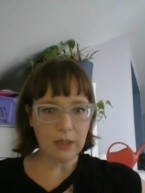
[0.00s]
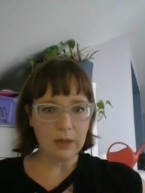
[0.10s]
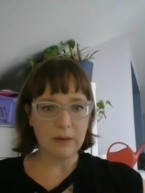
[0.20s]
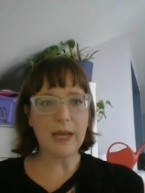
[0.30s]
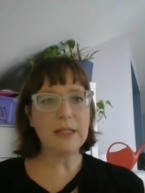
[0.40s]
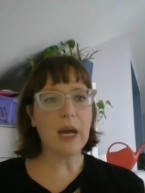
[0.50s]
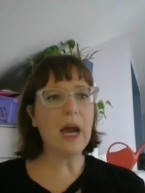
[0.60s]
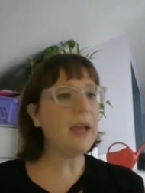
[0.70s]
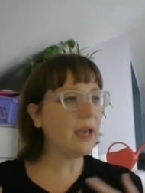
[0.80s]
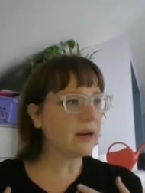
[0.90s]
That
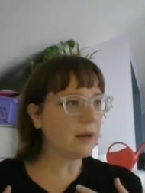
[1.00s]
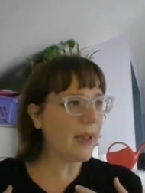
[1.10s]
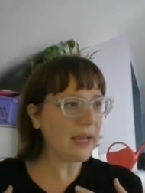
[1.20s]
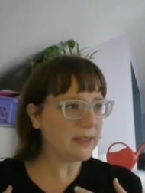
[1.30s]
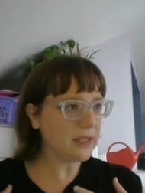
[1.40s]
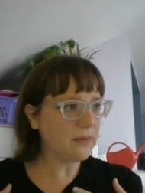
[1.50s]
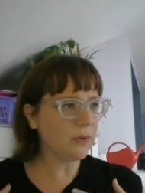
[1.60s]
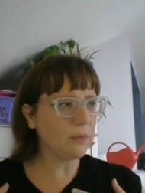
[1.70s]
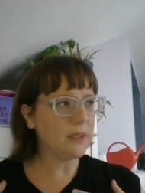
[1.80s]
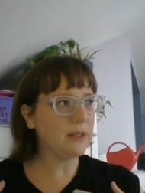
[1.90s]
I had a capacity
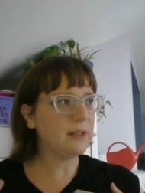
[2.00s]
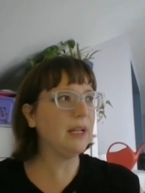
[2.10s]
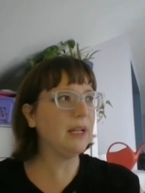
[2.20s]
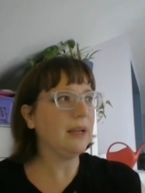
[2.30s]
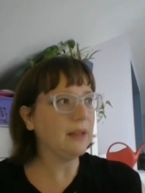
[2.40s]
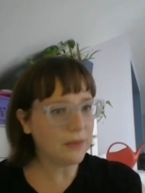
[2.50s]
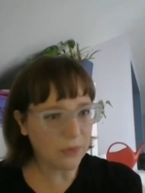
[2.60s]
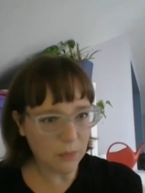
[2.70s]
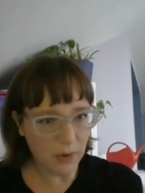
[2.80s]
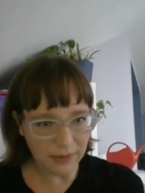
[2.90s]
for resilience,
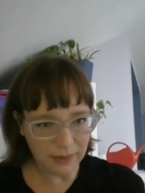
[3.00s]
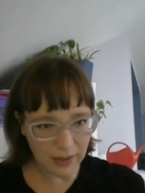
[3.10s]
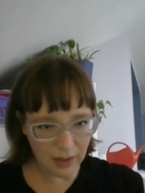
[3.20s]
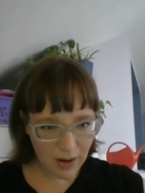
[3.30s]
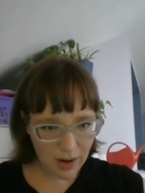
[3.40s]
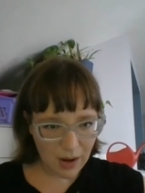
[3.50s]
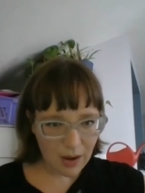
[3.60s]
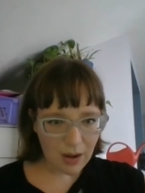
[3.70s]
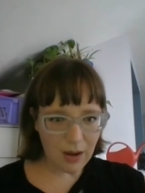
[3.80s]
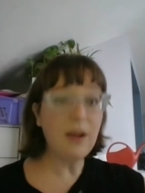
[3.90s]
for one thing.
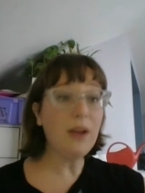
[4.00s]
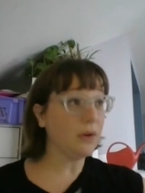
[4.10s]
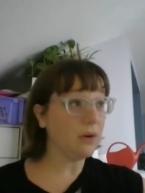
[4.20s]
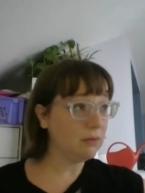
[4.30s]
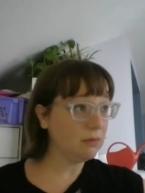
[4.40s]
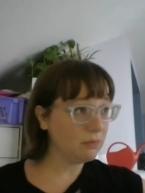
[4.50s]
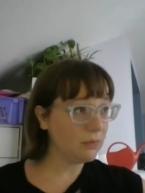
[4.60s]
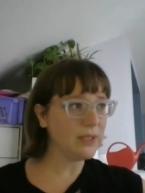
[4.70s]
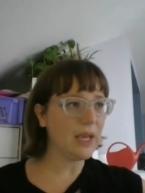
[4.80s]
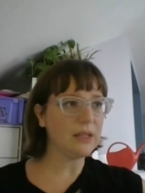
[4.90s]
Another
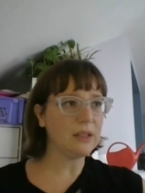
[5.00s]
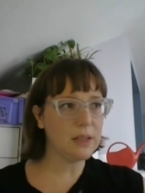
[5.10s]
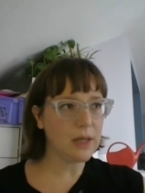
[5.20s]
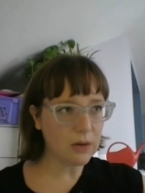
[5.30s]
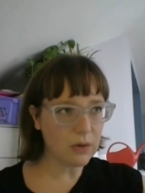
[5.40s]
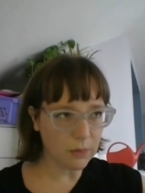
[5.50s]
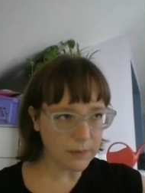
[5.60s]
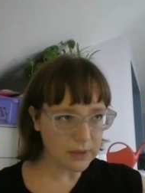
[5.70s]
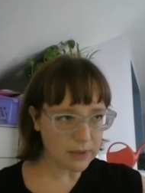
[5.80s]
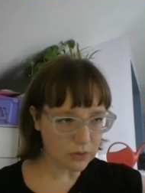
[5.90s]
was that
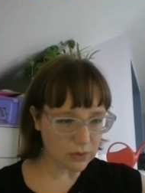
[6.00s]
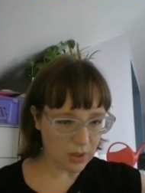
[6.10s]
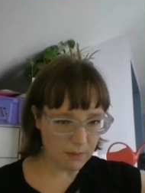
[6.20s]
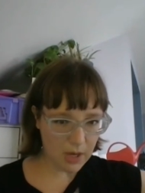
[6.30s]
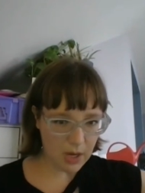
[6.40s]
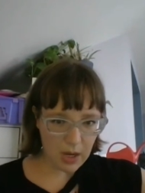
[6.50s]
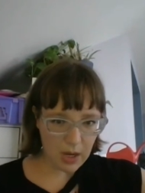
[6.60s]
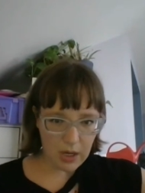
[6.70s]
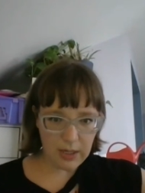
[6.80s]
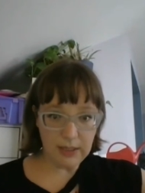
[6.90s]
Stockholm Syndrome
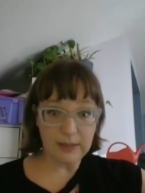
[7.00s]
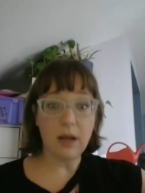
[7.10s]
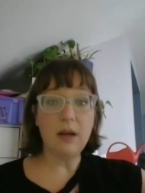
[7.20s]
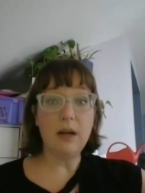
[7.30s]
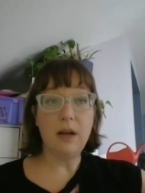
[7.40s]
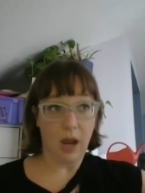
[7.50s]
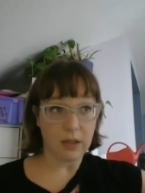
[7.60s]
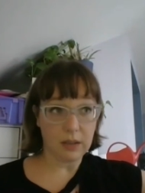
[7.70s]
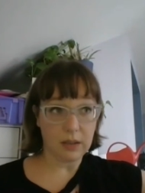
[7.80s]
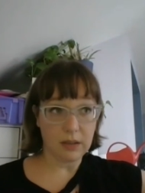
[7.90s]
is
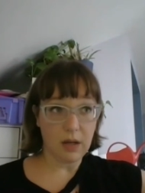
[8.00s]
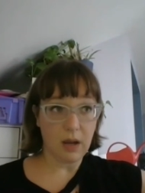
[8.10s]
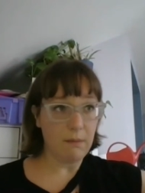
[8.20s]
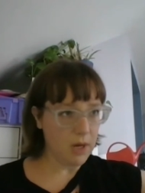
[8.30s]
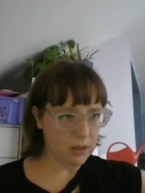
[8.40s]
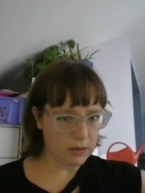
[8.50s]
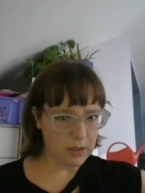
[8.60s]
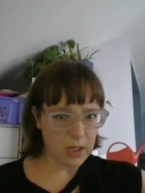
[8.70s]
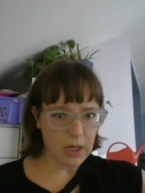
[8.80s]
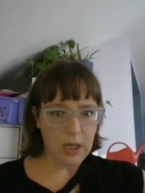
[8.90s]
not a
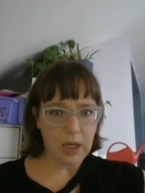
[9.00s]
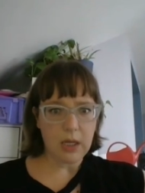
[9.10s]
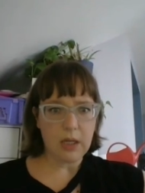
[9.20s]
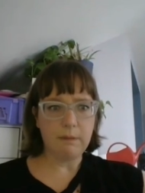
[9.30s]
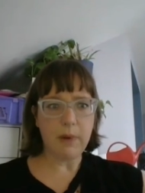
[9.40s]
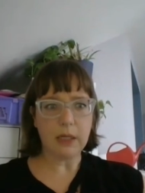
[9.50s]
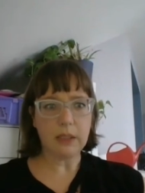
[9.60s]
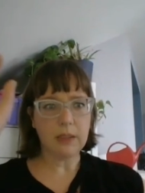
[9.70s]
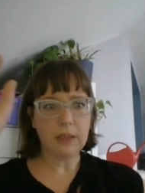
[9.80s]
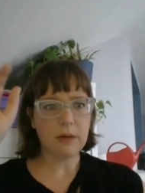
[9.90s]
myth.
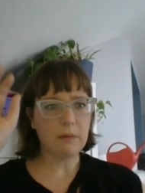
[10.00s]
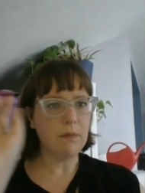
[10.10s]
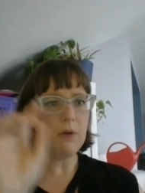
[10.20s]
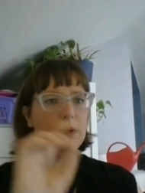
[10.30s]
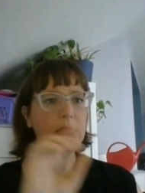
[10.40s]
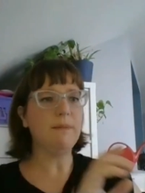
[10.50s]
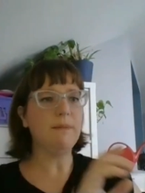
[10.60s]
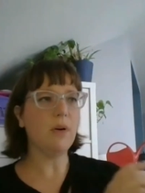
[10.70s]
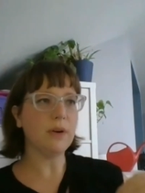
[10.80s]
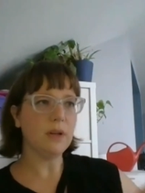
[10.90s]
But, most
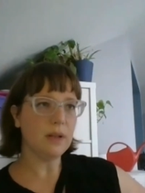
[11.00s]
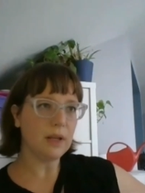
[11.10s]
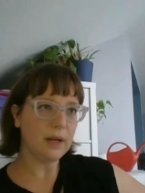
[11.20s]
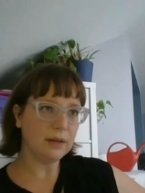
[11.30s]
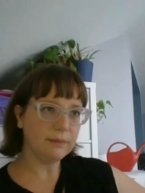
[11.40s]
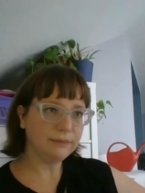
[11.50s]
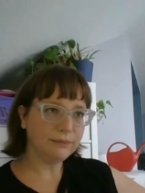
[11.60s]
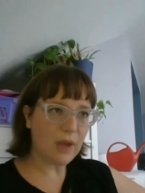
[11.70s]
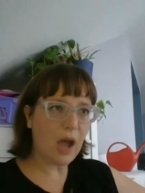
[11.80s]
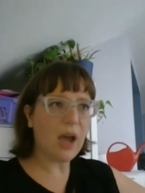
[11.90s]
importantly,
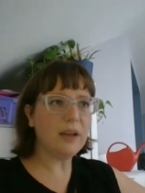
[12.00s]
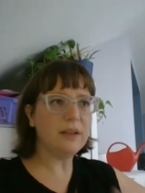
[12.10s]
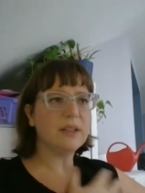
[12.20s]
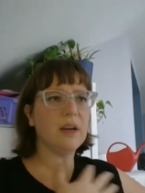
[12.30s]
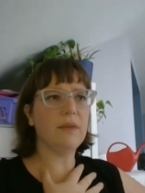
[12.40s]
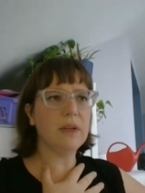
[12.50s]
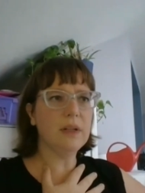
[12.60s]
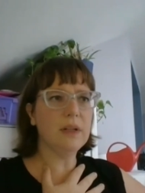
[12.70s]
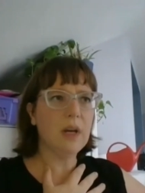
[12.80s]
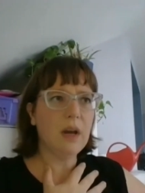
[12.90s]
I
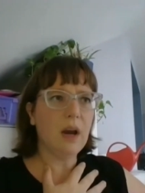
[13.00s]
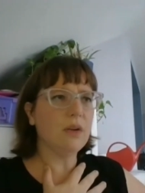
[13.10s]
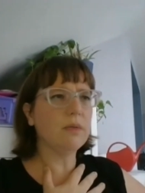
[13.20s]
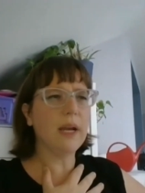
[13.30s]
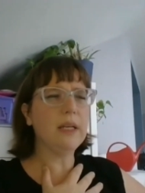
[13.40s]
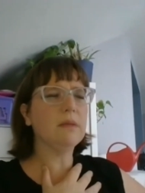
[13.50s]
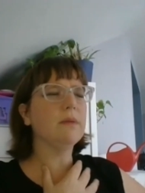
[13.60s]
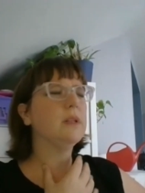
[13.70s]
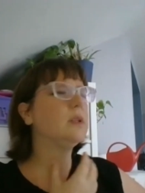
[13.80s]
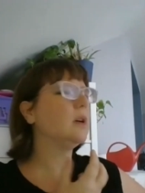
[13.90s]
discovered a great
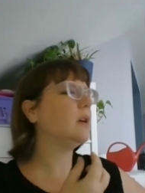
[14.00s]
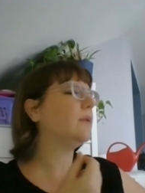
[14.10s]
reserve